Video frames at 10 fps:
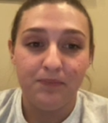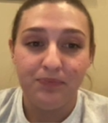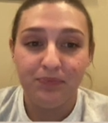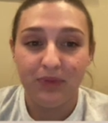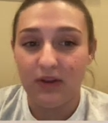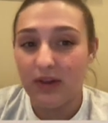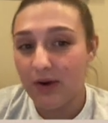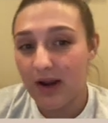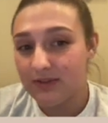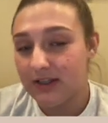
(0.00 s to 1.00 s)
they were
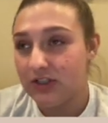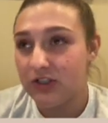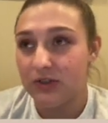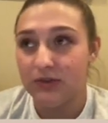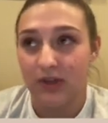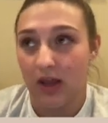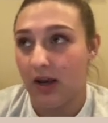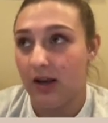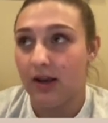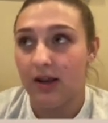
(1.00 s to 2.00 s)
having issues,
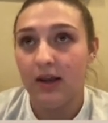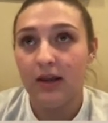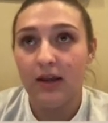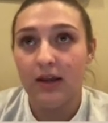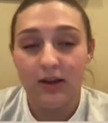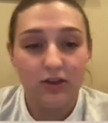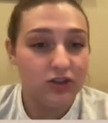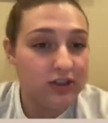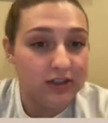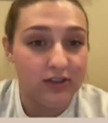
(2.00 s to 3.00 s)
and she